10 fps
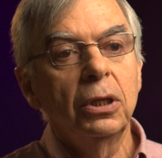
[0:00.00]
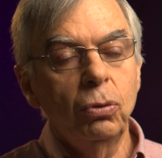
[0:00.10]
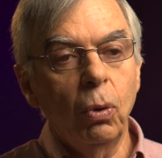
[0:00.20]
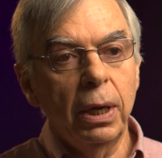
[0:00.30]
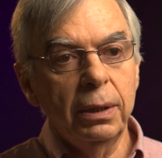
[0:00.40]

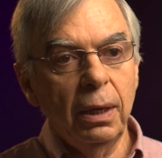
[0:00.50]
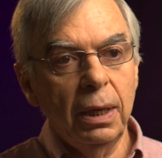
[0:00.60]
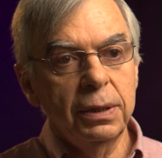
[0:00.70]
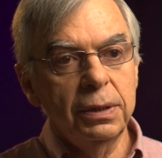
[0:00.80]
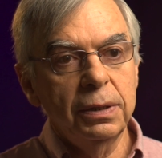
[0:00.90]
to
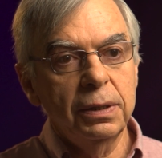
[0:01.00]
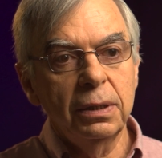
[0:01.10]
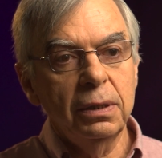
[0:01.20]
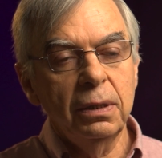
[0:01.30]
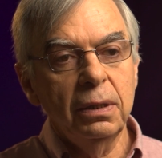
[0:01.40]
analyze
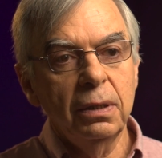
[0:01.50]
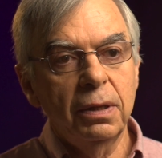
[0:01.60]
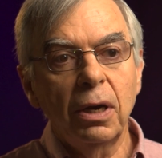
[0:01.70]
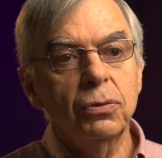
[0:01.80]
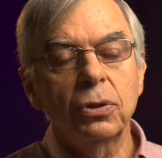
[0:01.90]
the
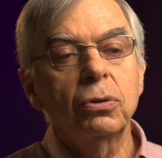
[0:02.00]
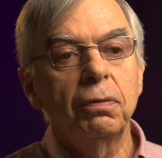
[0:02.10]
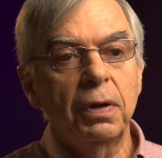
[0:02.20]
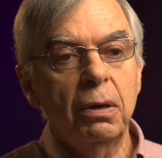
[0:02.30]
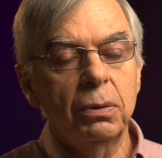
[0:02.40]
thousands
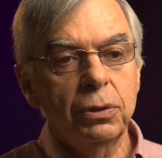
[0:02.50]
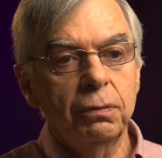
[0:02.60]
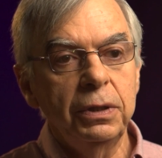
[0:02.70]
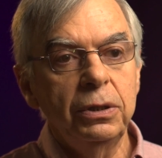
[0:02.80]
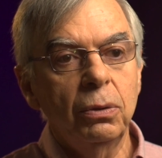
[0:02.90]
of hours
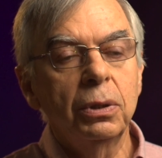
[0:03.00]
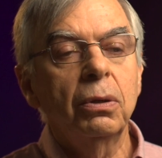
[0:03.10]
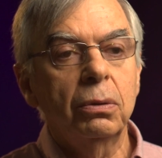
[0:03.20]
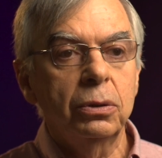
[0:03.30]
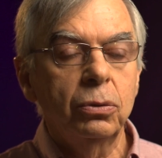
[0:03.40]
of video in
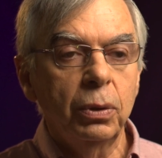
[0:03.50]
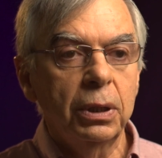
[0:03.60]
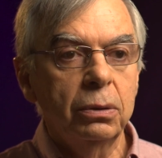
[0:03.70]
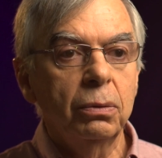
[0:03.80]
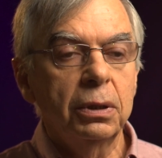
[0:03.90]
order to
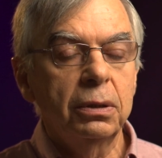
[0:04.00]
get to the